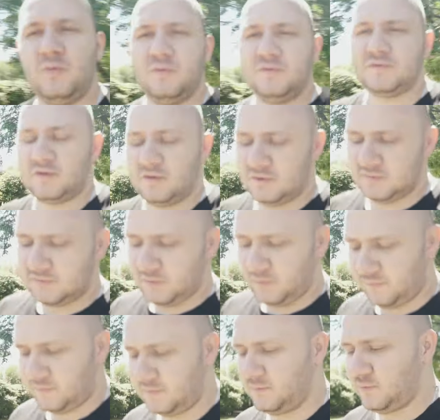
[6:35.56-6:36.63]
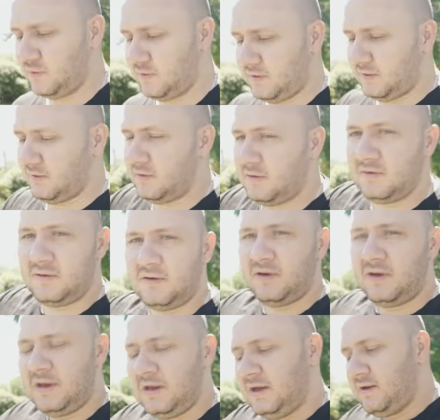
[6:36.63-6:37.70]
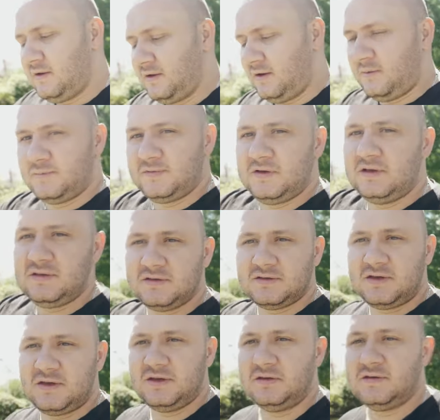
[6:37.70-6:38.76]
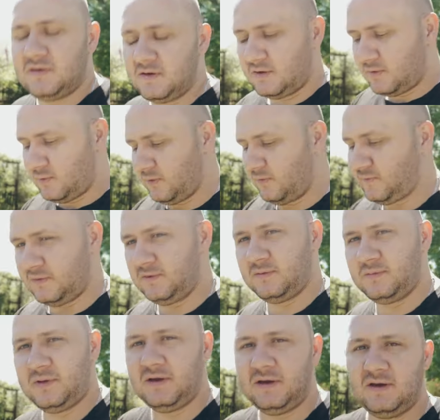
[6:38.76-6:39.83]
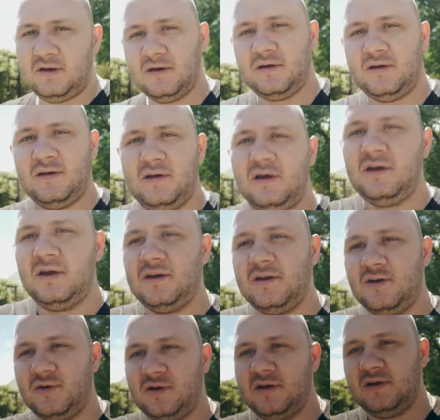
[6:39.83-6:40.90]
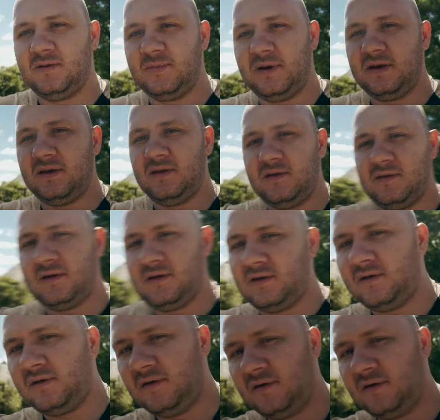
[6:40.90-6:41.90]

So last night we filmed with the uh, um, Talisha's kids. We filmed a uh, cooking, baking thing.